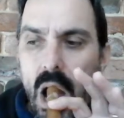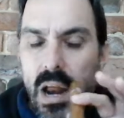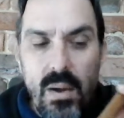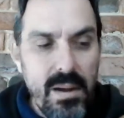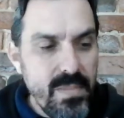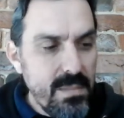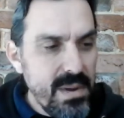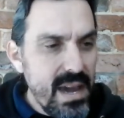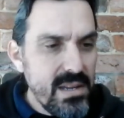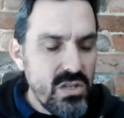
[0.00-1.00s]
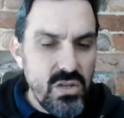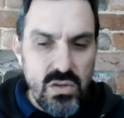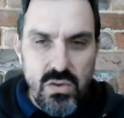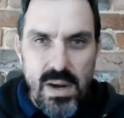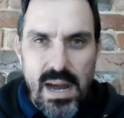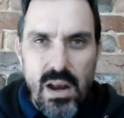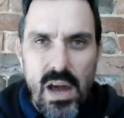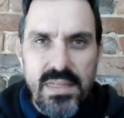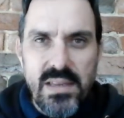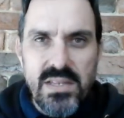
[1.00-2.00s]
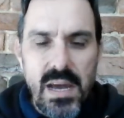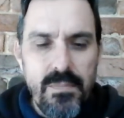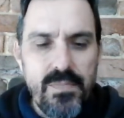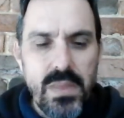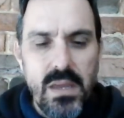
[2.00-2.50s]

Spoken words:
Anyway, I'm going to light this up.